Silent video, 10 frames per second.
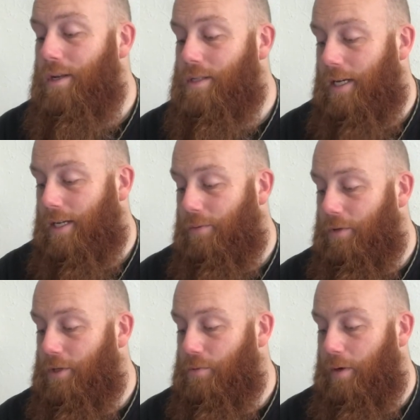attacking
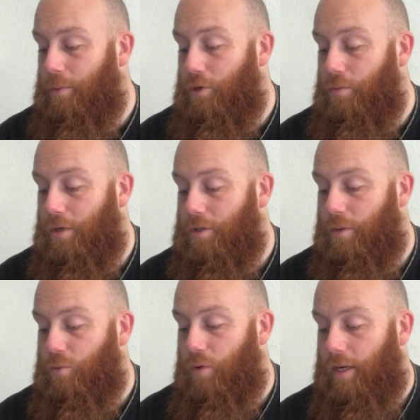with this weapon, you must
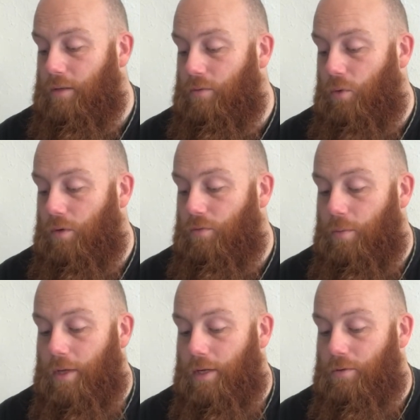subtract 1
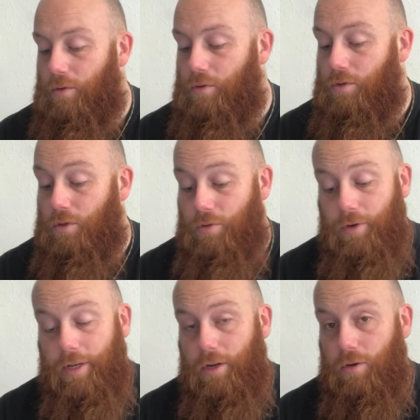from the hit roll. So
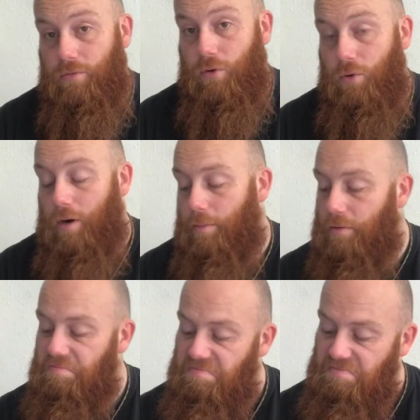you hit on a 4-up,
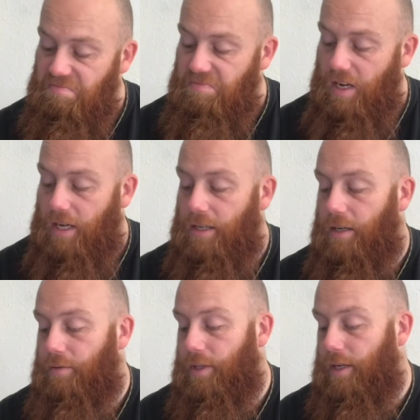I can
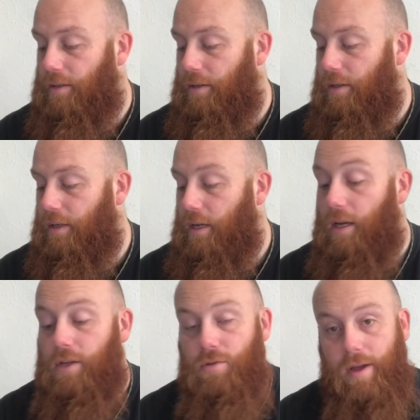live with that.
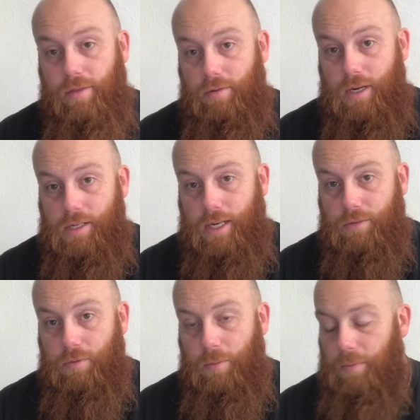You have 3
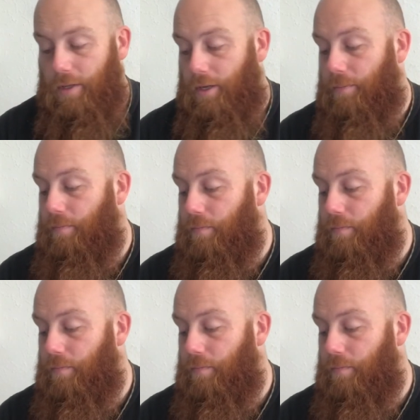attacks, remember that.